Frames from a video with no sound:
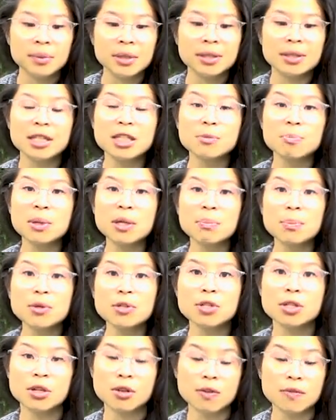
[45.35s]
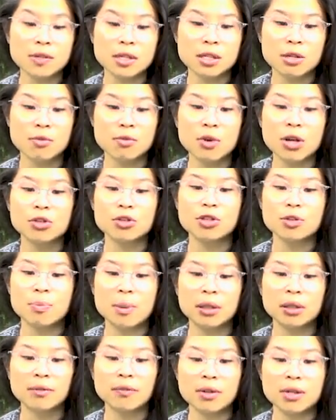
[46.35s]
This paper serves as a
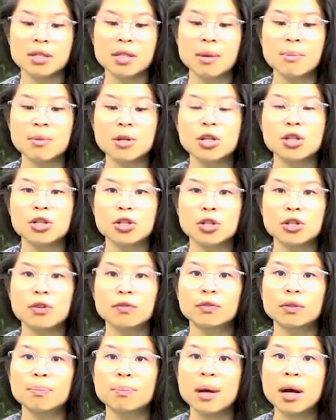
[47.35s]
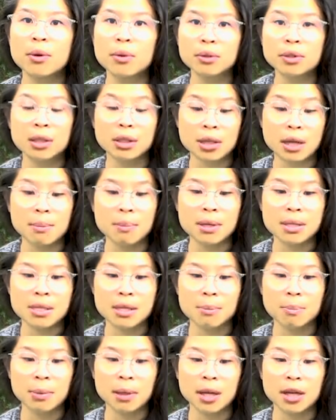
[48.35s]
retrospective examination of the power dynamics
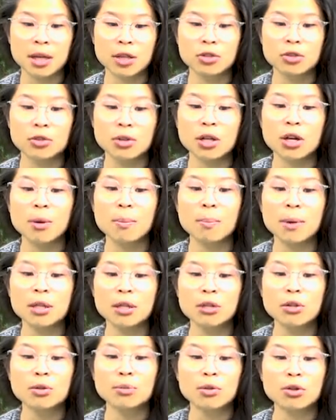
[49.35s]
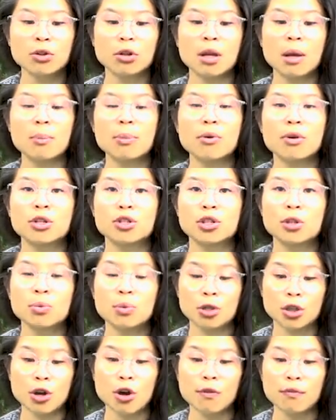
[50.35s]
at play during our month-long collaboration
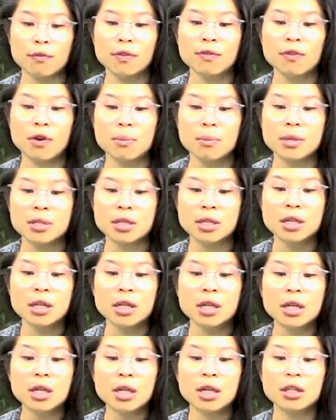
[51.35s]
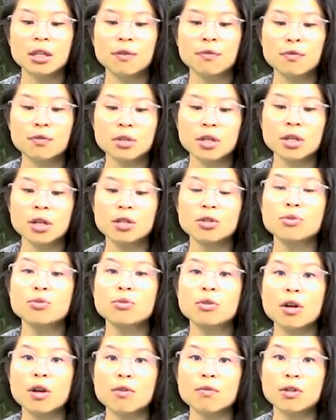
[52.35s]
with coffee farmers in the
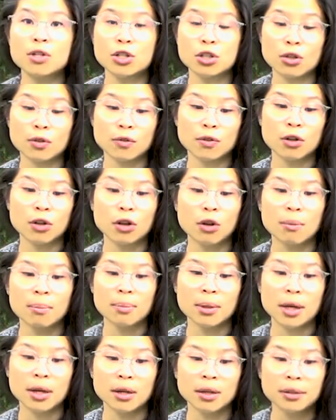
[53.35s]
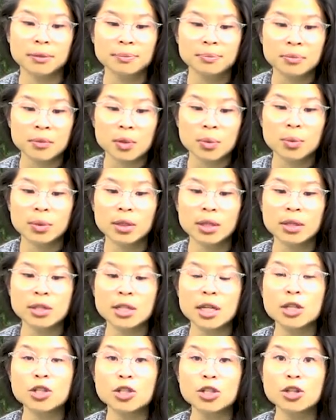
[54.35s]
Fusagasuga region of Colombia with the
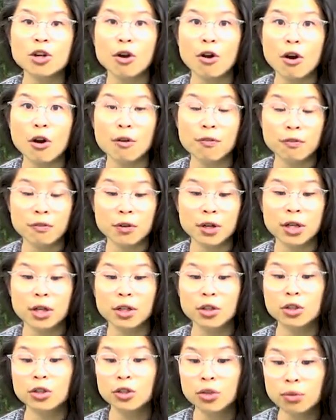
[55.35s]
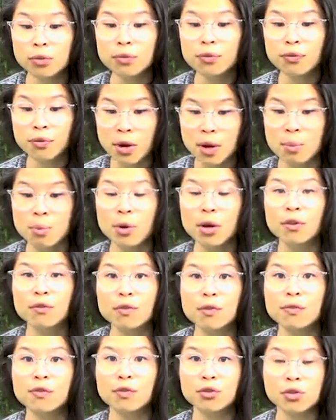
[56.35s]
intention of offering a new framework
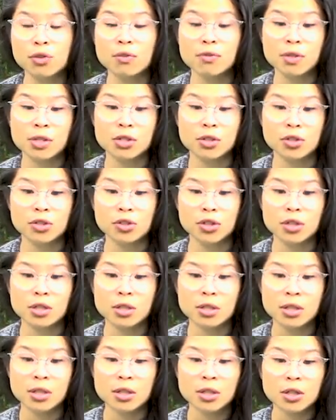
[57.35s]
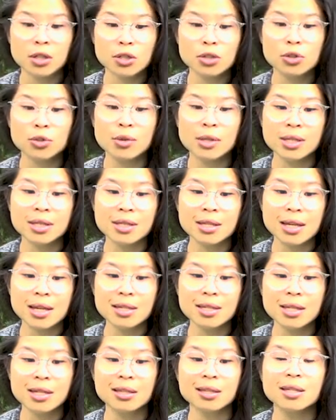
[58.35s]
for future researchers to
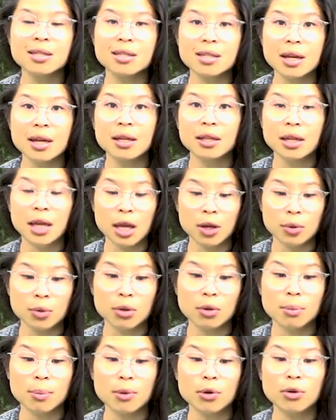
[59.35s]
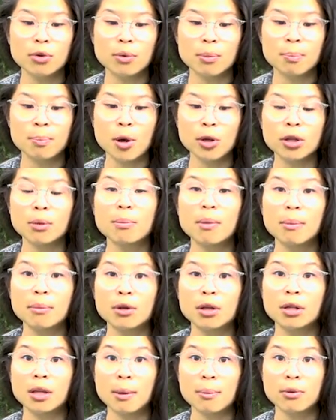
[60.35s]
assess and design equitable bottom-up
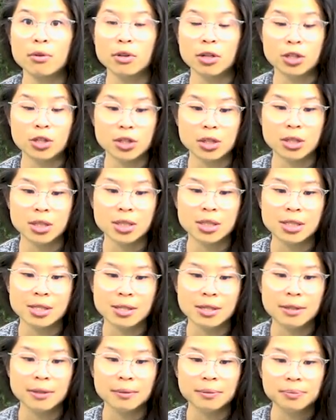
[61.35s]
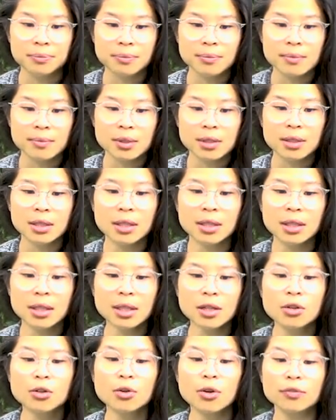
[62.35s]
collaborations. The
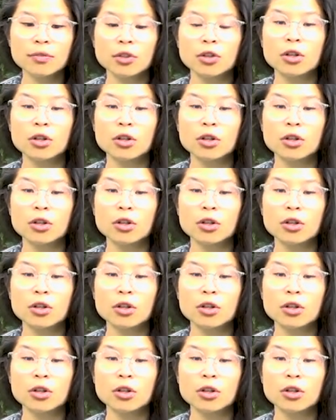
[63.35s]
key goal of the